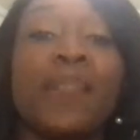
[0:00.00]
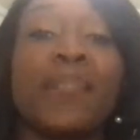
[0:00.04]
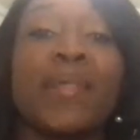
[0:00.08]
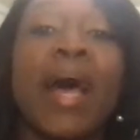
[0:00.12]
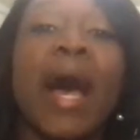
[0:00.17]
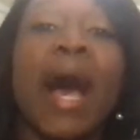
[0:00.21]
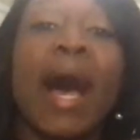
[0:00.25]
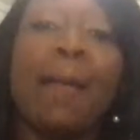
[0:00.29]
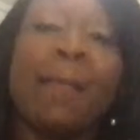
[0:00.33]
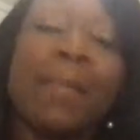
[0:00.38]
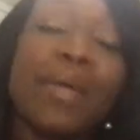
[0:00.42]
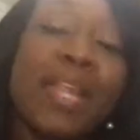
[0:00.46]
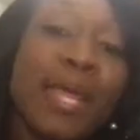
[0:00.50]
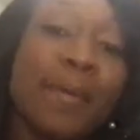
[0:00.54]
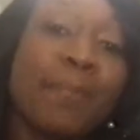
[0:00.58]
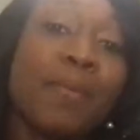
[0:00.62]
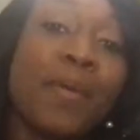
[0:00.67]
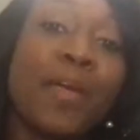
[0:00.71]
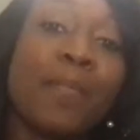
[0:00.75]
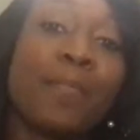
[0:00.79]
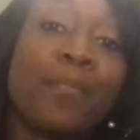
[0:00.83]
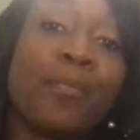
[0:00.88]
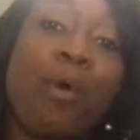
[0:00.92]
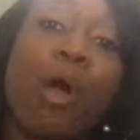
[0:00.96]
How many
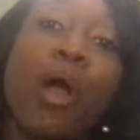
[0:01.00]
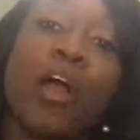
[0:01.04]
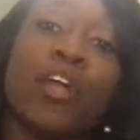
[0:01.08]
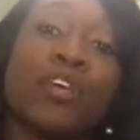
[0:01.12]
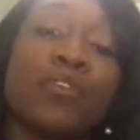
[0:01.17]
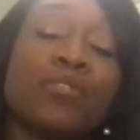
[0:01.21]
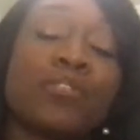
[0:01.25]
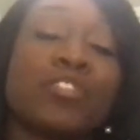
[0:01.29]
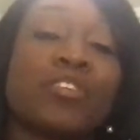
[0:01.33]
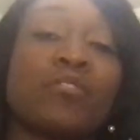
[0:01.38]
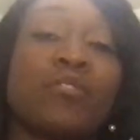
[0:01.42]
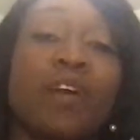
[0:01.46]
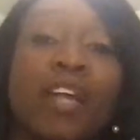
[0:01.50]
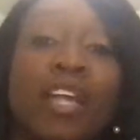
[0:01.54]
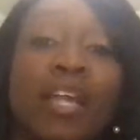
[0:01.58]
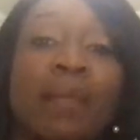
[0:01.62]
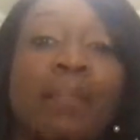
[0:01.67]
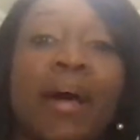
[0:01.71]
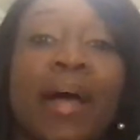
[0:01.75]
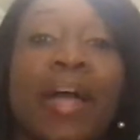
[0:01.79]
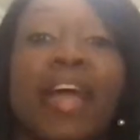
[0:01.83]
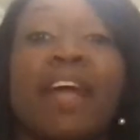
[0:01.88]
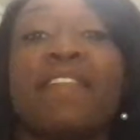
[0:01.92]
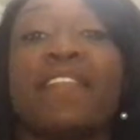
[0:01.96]
people are you surrounded
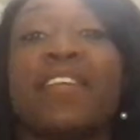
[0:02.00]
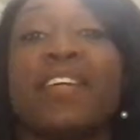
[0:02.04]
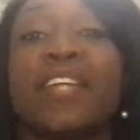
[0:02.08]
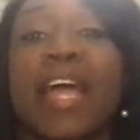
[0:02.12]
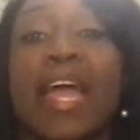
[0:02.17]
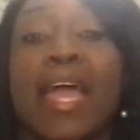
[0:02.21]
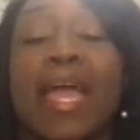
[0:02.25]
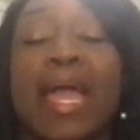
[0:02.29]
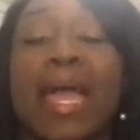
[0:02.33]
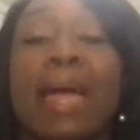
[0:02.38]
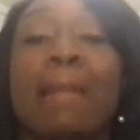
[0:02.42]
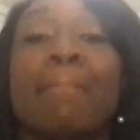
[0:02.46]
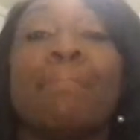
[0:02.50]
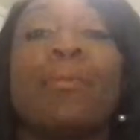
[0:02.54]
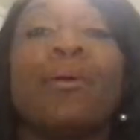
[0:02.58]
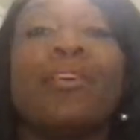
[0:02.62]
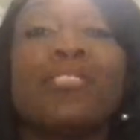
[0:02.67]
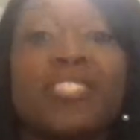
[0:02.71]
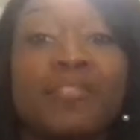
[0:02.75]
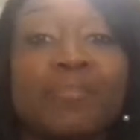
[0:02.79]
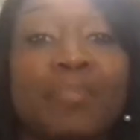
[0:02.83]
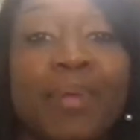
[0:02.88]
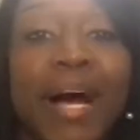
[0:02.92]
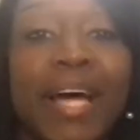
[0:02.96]
by every day? And
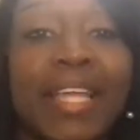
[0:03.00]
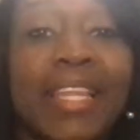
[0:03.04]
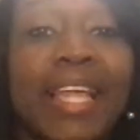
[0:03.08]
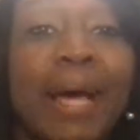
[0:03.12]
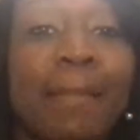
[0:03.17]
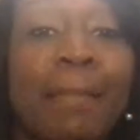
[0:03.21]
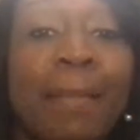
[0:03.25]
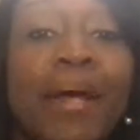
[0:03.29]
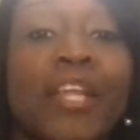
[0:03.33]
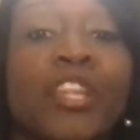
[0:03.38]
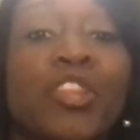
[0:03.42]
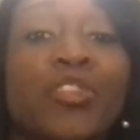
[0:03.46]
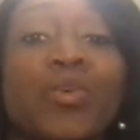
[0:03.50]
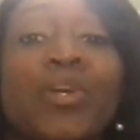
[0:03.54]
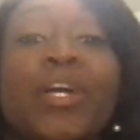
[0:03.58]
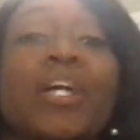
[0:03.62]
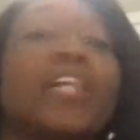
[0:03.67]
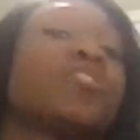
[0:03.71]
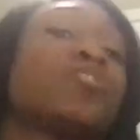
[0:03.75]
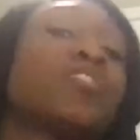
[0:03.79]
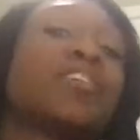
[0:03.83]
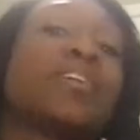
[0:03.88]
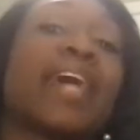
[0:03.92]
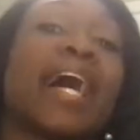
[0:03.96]
multiply that by
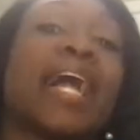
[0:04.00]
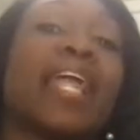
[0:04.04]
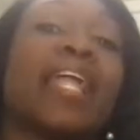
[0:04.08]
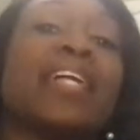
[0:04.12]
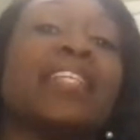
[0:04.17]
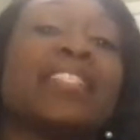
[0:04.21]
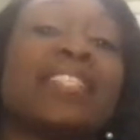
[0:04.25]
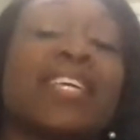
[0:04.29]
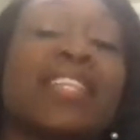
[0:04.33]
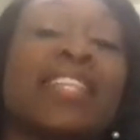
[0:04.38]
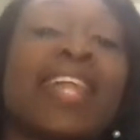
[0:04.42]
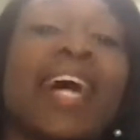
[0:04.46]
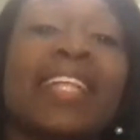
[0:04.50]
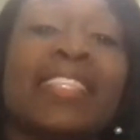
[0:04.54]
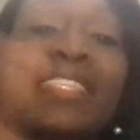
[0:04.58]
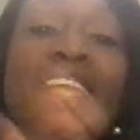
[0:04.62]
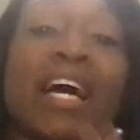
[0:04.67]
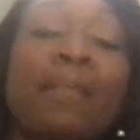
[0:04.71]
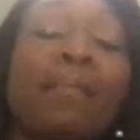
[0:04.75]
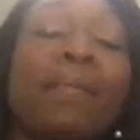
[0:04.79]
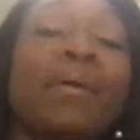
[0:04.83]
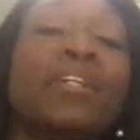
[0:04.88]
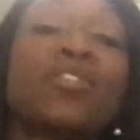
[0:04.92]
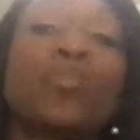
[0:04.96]
300 gallons. And that's
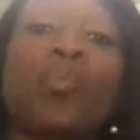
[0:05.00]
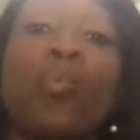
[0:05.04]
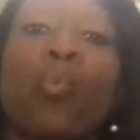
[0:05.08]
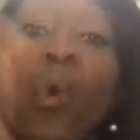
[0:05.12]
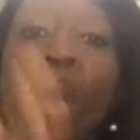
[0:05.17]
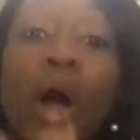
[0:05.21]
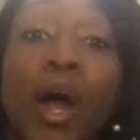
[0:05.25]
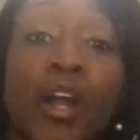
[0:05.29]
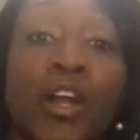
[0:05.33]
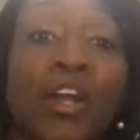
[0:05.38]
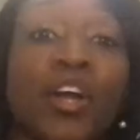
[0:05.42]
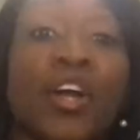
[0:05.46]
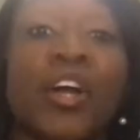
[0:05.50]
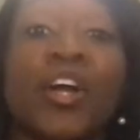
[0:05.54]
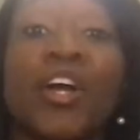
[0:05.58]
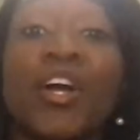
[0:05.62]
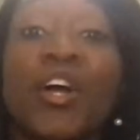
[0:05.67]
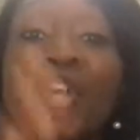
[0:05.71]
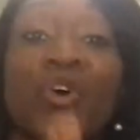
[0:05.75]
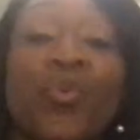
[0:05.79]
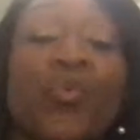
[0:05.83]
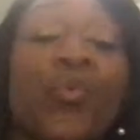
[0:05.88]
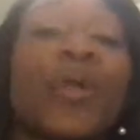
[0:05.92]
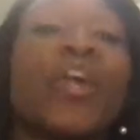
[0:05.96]
how much water
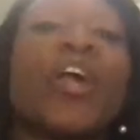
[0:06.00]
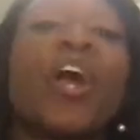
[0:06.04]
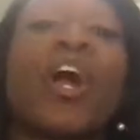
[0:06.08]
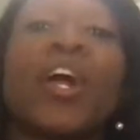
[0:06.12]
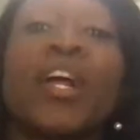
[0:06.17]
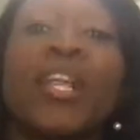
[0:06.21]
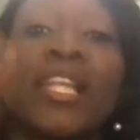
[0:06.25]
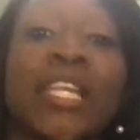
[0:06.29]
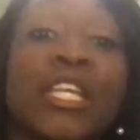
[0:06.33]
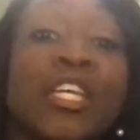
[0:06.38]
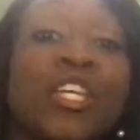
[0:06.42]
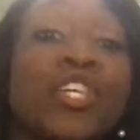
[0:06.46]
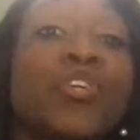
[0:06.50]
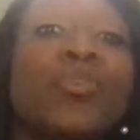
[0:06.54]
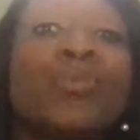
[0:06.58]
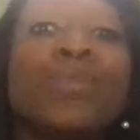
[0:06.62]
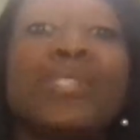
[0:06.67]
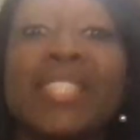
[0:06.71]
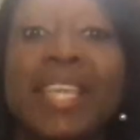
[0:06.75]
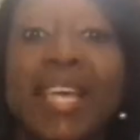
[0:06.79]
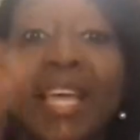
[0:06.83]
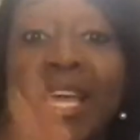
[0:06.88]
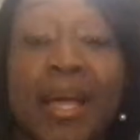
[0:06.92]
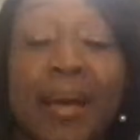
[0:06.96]
we are
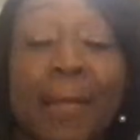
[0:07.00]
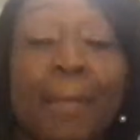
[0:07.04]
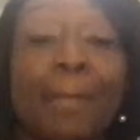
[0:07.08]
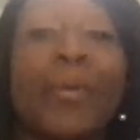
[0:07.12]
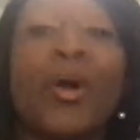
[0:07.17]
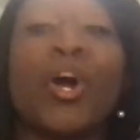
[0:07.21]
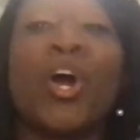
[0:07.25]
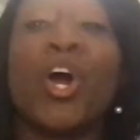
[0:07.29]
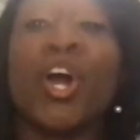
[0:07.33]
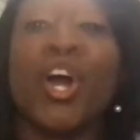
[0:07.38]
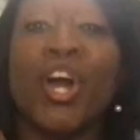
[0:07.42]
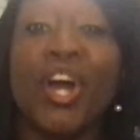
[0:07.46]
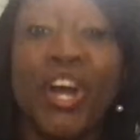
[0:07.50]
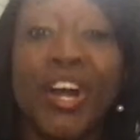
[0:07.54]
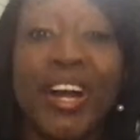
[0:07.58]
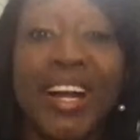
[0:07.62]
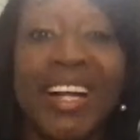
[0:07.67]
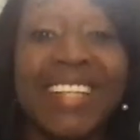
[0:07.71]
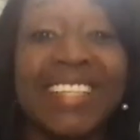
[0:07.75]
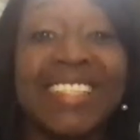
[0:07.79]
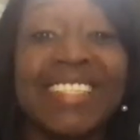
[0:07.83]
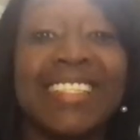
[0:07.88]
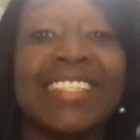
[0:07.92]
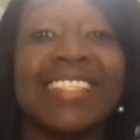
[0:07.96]
using
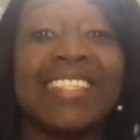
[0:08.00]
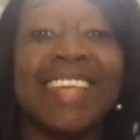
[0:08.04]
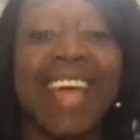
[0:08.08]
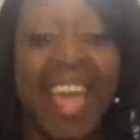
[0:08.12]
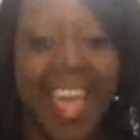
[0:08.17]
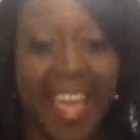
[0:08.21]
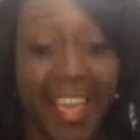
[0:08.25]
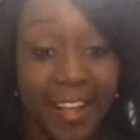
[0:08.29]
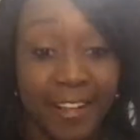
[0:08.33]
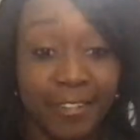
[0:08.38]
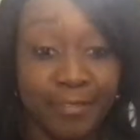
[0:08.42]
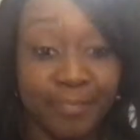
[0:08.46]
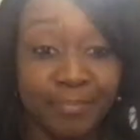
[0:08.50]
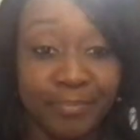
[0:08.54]
per day.